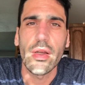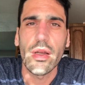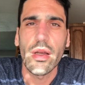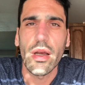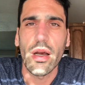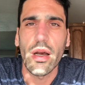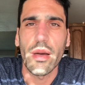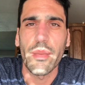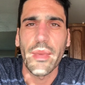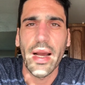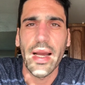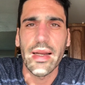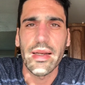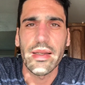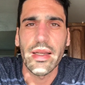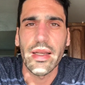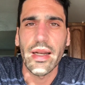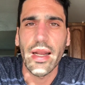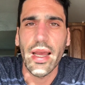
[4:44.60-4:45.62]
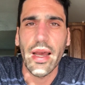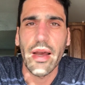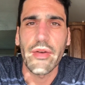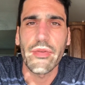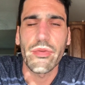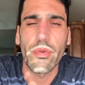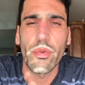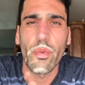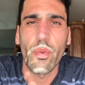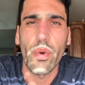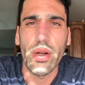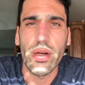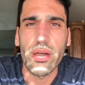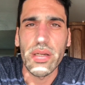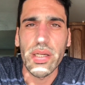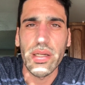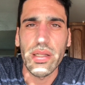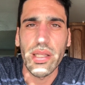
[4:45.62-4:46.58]
I did have one
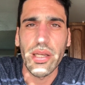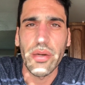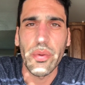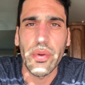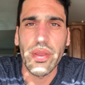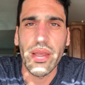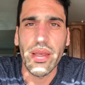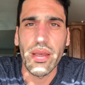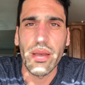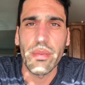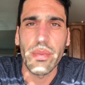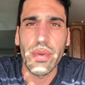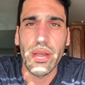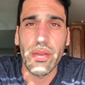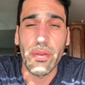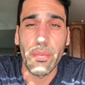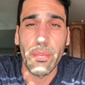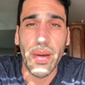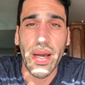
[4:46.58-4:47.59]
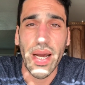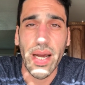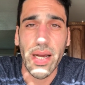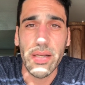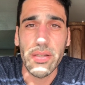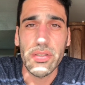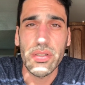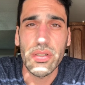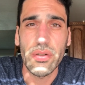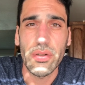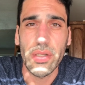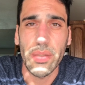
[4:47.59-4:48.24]
dealing with him in the past.